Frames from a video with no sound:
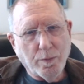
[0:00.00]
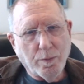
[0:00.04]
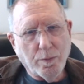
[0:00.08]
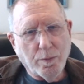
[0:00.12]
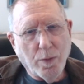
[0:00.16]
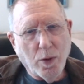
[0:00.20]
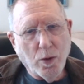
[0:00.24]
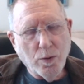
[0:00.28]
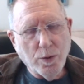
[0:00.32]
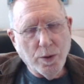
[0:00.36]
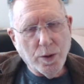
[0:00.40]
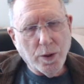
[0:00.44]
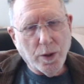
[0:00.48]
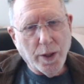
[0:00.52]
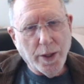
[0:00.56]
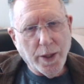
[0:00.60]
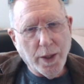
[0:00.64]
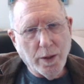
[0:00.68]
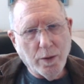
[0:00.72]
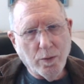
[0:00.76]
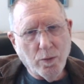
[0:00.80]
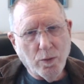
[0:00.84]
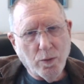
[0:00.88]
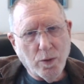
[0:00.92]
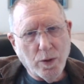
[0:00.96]
mostly
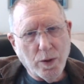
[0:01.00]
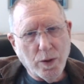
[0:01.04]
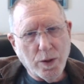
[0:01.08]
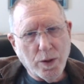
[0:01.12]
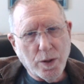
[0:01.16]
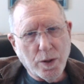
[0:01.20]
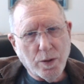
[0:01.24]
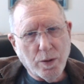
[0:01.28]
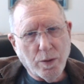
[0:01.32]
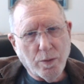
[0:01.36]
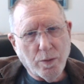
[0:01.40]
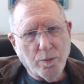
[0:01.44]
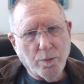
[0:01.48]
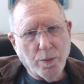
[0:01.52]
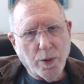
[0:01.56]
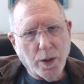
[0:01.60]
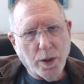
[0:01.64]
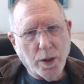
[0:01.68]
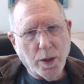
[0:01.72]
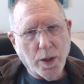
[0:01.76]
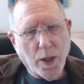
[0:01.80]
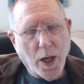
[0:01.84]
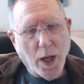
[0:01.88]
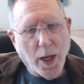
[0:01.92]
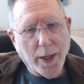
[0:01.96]
it was
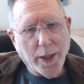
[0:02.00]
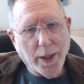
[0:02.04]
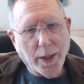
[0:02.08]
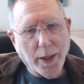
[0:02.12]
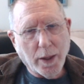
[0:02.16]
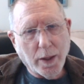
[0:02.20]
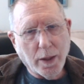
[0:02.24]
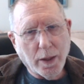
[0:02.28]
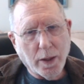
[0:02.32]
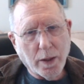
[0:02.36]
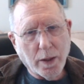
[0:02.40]
melodic,